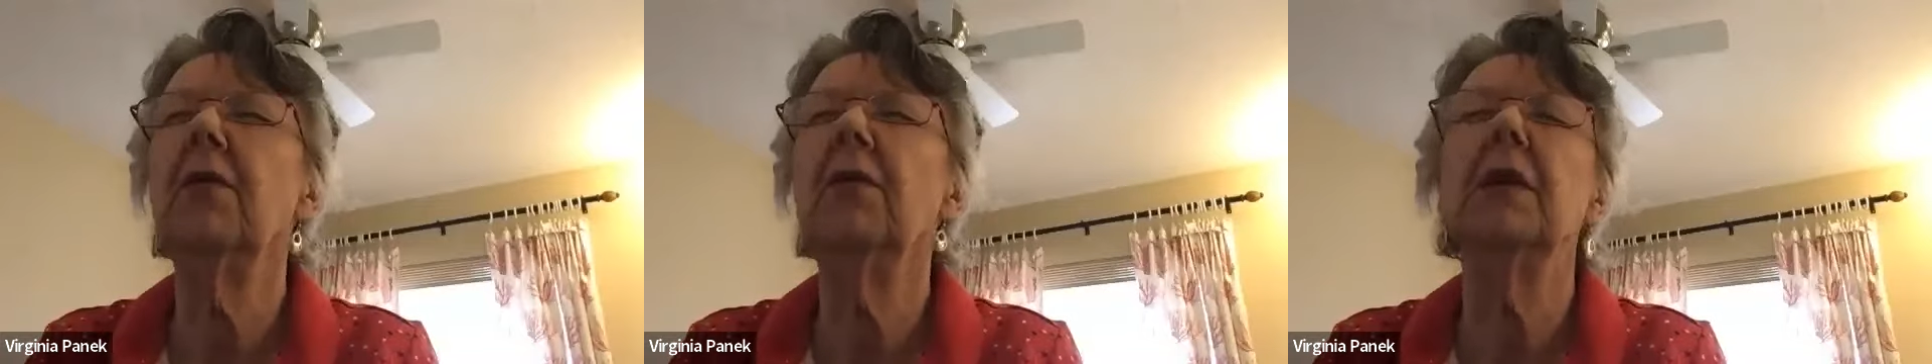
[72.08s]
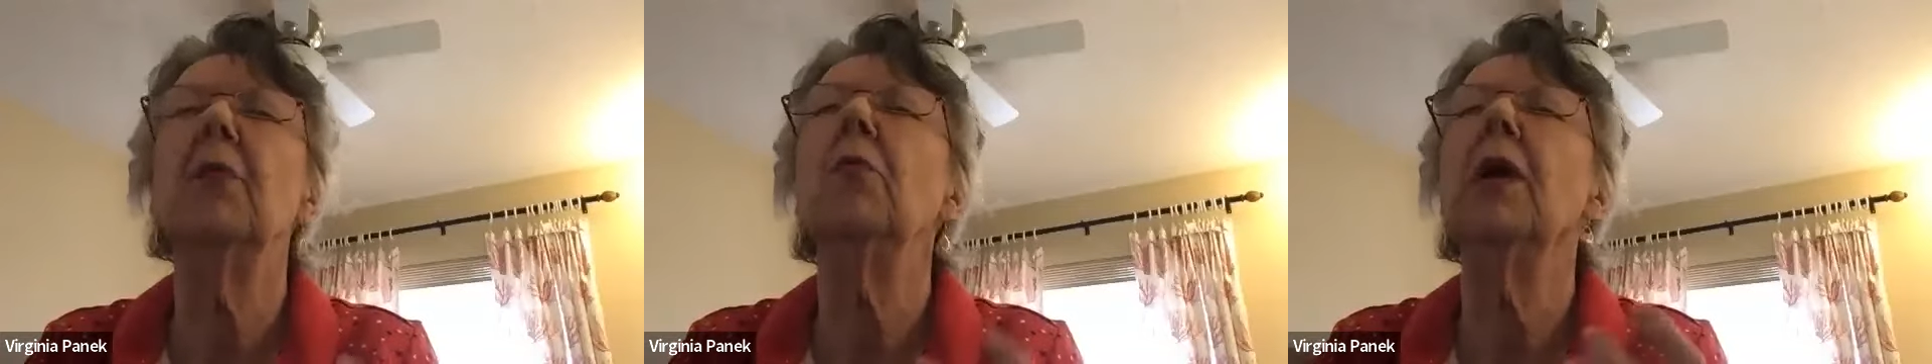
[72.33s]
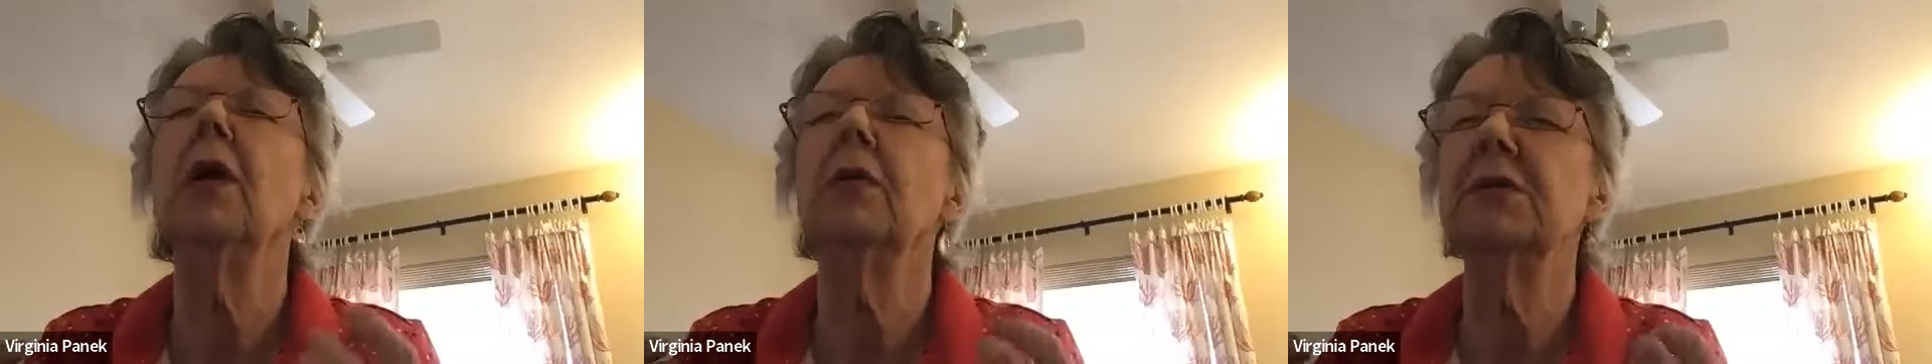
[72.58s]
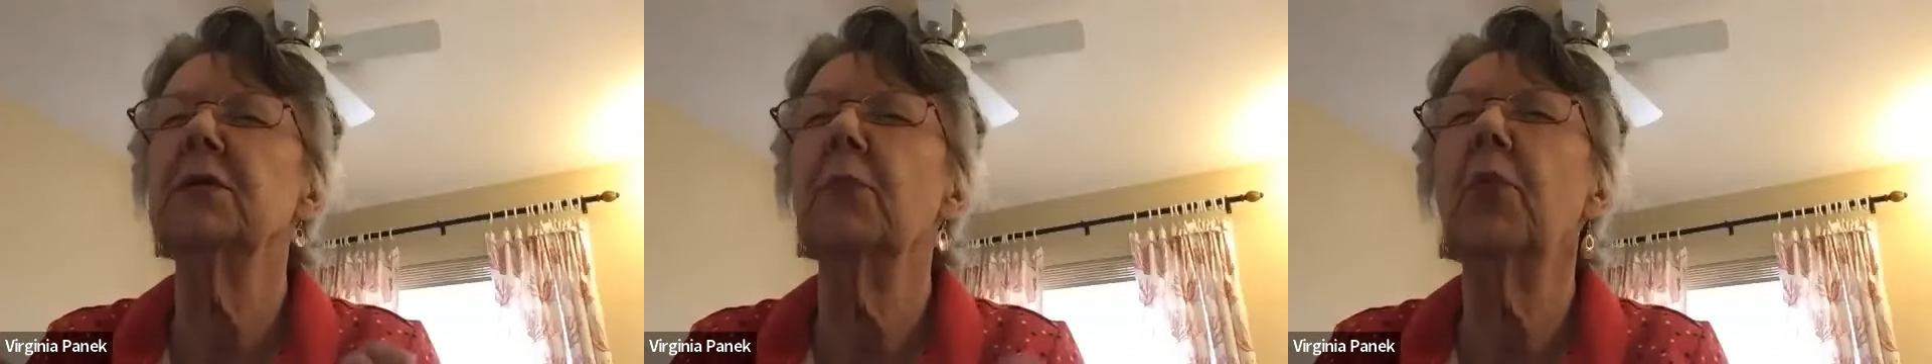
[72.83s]
good, and we are
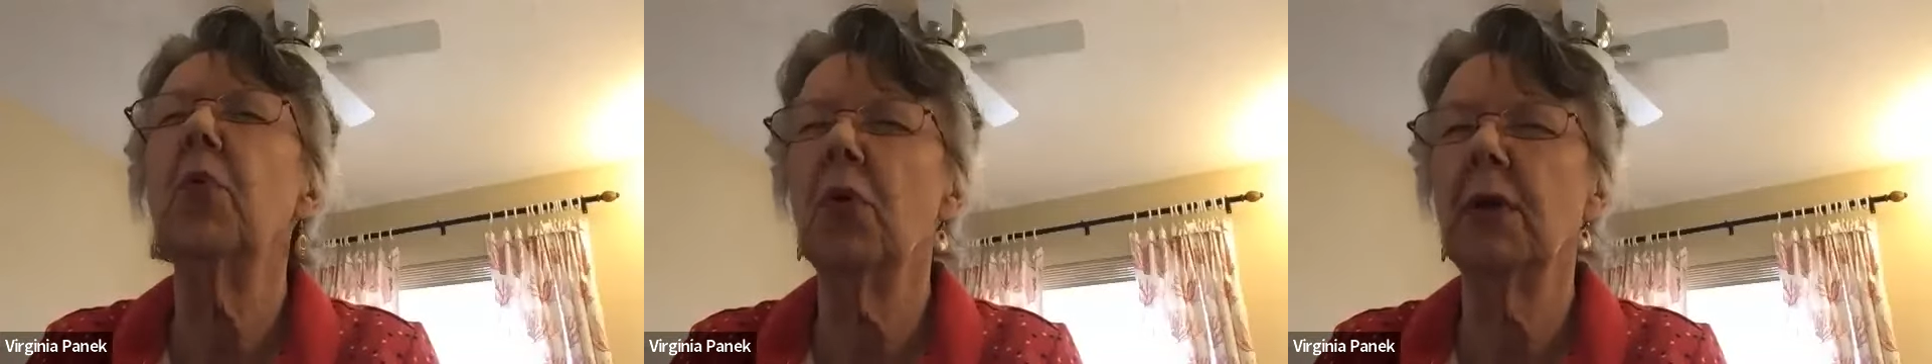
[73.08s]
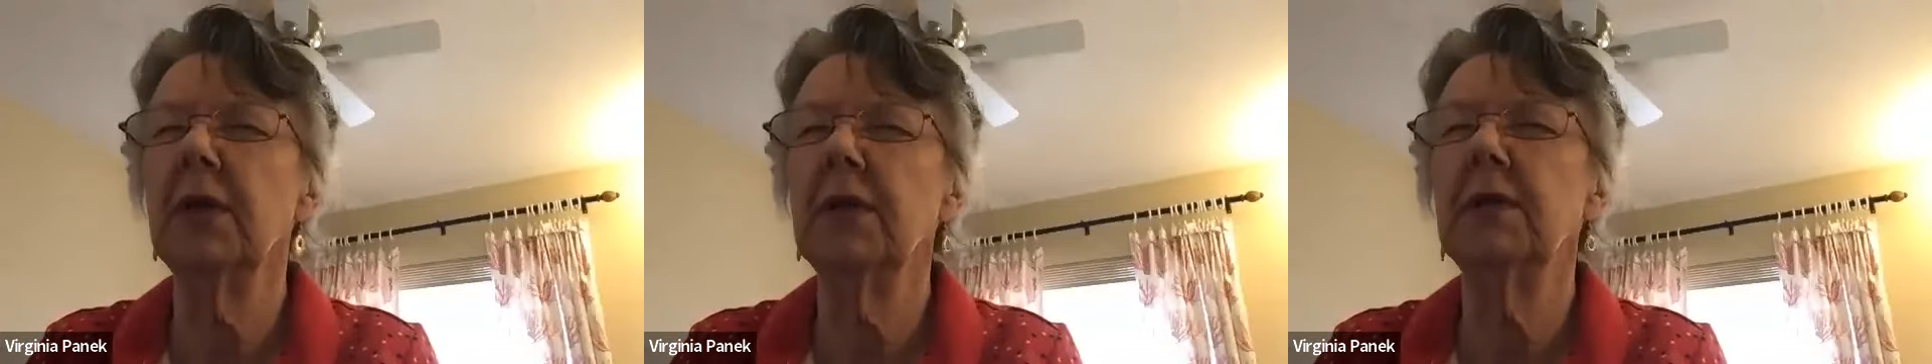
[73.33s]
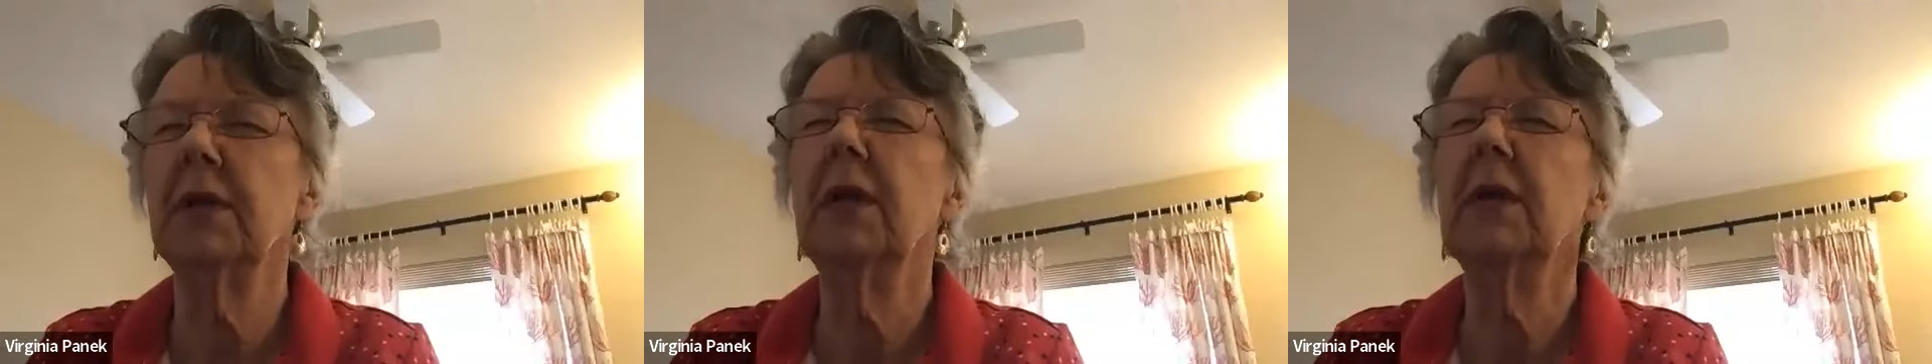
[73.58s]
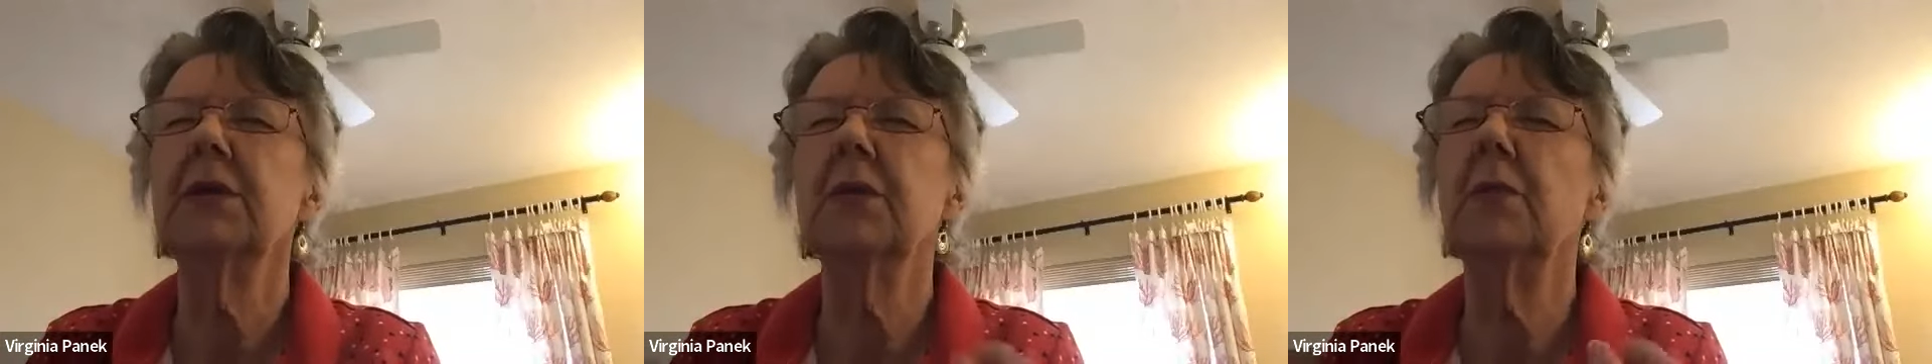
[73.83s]
supported.
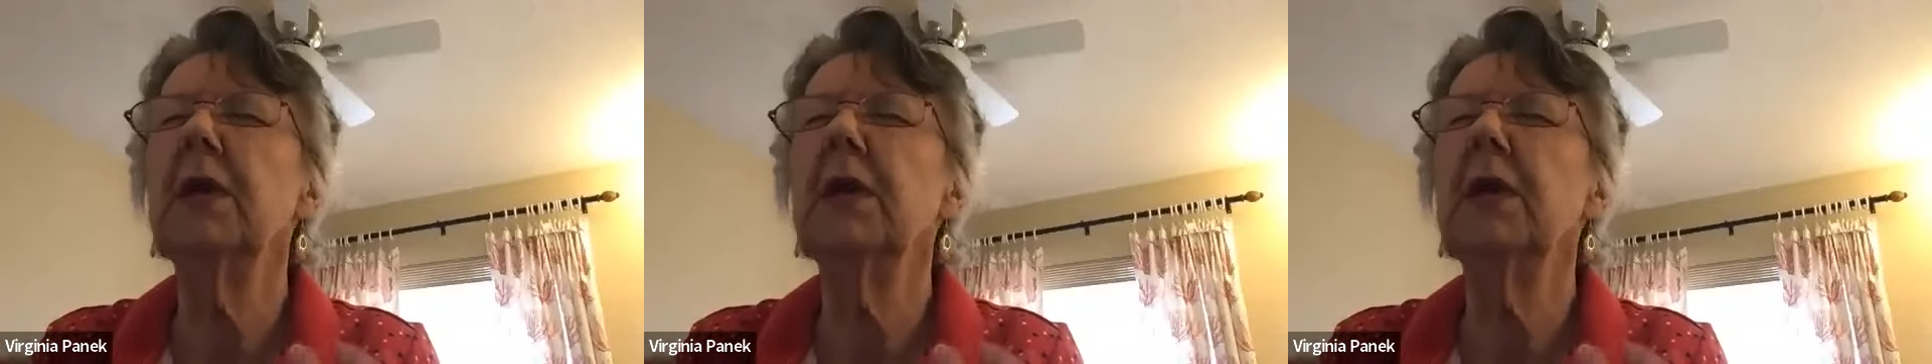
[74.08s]
So